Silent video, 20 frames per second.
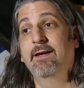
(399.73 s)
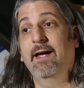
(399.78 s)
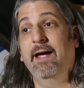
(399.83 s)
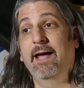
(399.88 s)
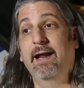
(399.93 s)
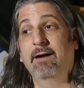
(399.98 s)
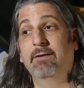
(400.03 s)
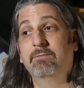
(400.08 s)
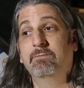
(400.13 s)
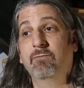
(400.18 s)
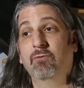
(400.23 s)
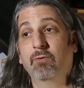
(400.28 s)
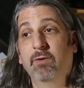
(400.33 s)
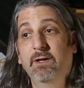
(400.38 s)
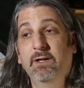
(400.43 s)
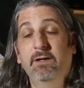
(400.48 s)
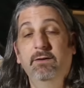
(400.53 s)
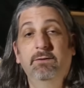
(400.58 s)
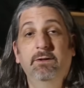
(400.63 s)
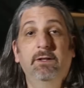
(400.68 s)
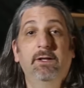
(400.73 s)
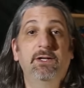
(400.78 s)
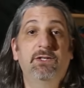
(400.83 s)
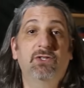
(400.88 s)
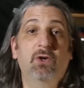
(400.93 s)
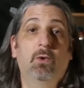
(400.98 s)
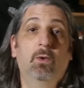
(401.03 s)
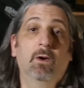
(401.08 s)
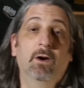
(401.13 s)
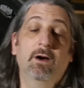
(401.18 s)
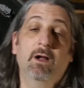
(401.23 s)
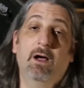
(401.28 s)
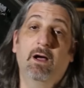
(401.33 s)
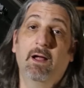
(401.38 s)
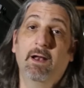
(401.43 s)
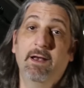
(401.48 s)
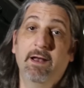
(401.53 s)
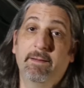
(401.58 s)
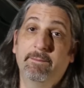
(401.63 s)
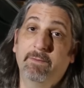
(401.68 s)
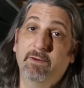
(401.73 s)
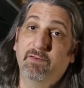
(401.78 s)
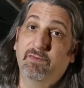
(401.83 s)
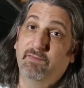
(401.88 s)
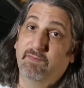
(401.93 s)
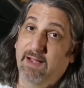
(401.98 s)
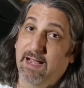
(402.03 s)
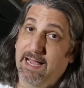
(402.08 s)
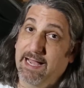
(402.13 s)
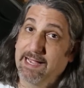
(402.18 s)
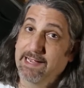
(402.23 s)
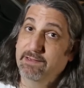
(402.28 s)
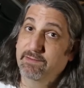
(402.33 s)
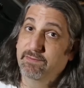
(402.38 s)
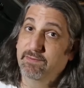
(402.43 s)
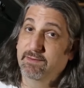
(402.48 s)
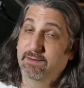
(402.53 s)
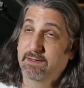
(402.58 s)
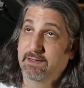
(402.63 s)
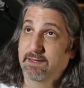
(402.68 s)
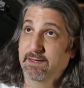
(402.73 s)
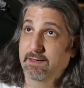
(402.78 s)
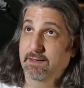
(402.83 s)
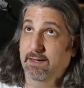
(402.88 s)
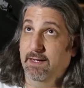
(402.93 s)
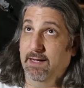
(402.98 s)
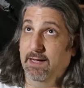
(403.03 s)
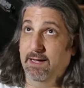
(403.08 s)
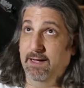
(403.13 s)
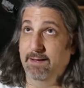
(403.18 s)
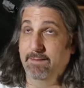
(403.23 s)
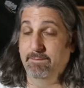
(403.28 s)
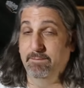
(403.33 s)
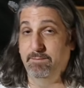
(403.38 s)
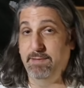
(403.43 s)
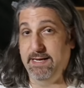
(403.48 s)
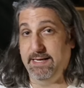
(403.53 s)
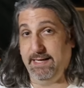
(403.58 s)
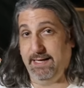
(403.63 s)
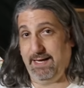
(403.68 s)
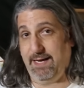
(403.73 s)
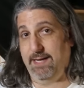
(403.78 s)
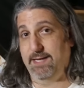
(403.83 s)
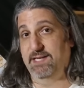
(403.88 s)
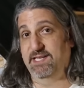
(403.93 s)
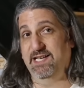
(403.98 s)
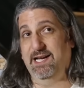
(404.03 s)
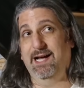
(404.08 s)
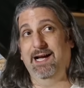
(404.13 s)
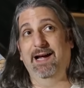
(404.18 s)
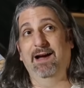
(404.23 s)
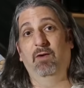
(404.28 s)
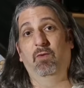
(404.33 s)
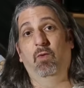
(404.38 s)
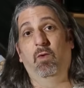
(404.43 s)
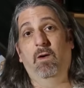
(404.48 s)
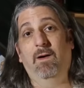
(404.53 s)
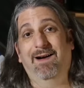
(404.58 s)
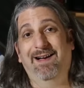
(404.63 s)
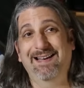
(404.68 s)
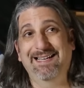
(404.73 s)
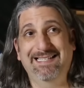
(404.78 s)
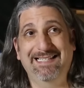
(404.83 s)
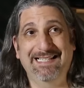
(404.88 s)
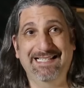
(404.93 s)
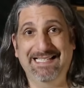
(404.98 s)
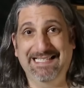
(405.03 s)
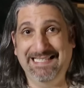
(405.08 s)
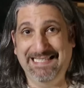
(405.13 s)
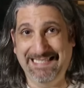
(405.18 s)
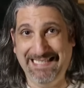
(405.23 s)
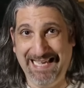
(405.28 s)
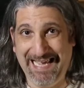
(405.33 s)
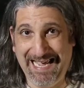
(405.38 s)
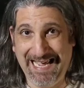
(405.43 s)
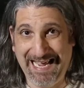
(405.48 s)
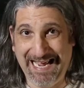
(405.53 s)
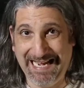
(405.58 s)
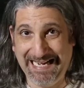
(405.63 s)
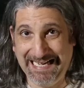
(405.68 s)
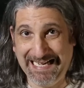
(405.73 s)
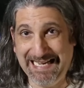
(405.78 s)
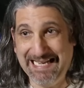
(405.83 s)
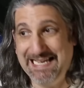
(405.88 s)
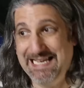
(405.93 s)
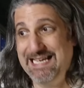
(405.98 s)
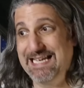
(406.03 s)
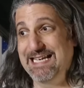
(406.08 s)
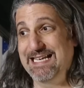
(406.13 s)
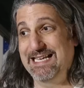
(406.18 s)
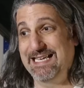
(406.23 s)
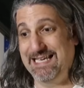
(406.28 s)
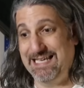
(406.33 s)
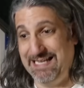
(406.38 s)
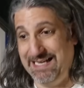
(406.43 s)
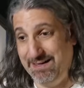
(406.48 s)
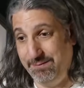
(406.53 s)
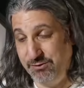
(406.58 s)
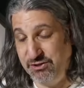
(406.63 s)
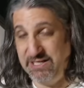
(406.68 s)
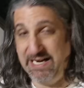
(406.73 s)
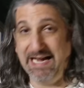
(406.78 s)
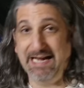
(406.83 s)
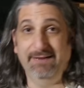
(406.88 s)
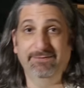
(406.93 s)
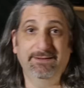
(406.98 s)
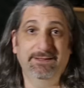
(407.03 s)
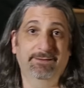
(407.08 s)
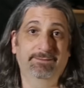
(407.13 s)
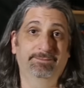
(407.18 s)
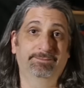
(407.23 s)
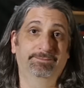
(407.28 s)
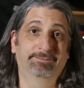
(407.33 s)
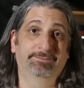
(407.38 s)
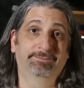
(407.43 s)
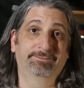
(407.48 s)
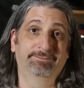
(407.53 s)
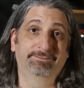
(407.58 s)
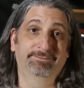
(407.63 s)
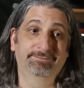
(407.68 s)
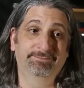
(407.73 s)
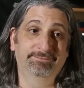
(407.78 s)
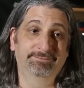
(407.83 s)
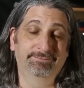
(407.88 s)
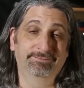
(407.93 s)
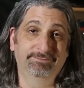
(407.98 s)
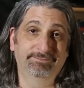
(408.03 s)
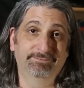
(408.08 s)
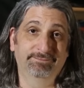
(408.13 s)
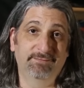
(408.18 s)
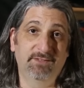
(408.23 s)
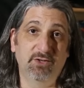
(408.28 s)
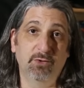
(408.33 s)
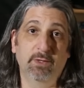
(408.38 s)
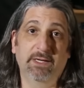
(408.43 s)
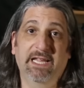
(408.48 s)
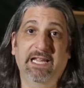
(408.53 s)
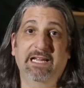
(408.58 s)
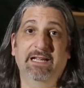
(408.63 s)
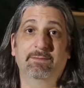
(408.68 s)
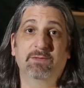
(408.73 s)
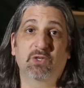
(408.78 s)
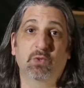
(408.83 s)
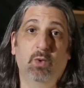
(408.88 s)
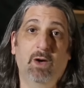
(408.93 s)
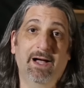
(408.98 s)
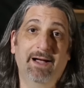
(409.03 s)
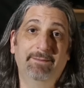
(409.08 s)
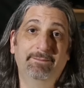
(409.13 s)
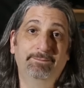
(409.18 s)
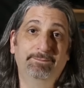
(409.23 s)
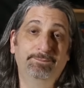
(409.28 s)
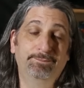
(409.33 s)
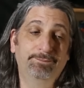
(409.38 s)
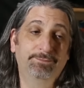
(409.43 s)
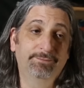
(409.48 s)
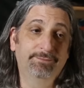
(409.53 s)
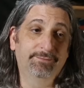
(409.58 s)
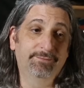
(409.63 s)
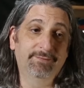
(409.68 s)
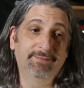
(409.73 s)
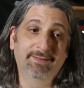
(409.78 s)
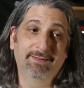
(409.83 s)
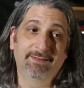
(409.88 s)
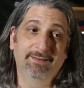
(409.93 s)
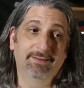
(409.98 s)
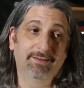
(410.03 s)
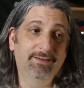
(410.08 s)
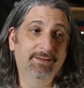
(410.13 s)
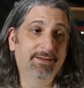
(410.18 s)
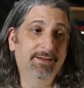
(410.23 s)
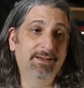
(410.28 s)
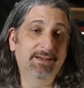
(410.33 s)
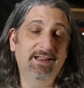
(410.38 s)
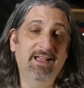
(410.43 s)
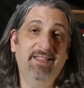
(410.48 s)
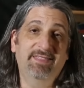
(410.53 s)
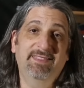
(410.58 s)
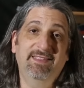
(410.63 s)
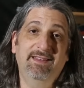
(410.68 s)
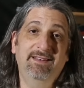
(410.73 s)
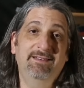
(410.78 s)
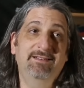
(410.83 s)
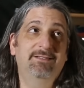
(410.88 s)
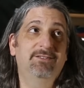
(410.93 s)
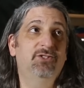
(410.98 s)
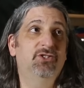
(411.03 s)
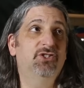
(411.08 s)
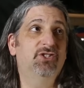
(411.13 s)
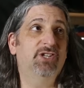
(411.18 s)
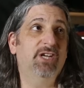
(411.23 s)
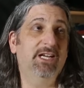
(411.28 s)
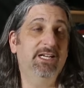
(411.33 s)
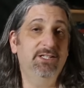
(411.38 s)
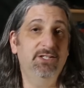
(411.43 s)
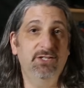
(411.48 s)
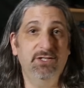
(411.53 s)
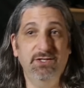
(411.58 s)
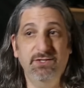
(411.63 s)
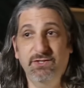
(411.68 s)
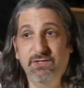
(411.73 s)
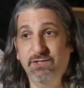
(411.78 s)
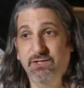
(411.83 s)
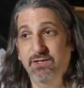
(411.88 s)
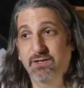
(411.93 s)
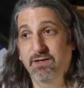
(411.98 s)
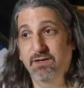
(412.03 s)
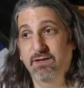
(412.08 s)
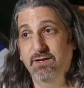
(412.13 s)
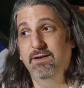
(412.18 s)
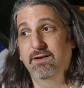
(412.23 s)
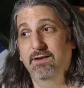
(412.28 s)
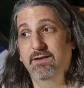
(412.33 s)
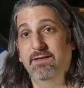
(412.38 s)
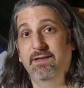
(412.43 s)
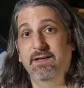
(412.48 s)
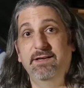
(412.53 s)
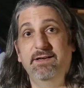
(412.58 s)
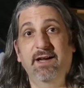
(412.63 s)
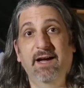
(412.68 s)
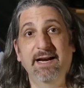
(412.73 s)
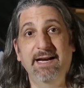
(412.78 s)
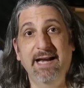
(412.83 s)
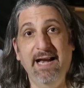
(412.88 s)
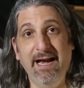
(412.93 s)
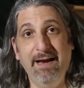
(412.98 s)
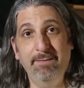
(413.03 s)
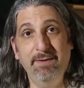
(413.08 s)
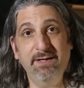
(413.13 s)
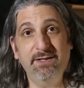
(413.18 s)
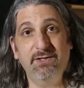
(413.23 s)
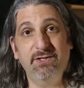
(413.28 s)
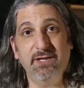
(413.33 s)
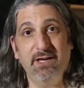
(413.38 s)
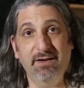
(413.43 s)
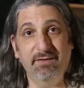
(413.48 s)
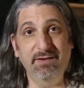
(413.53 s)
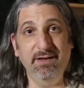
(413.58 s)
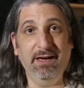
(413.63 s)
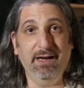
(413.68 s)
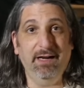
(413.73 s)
And I'm really, really torn on number 5 because I want to say camshaft. Do a cam swap. Nothing changes the dynamics of an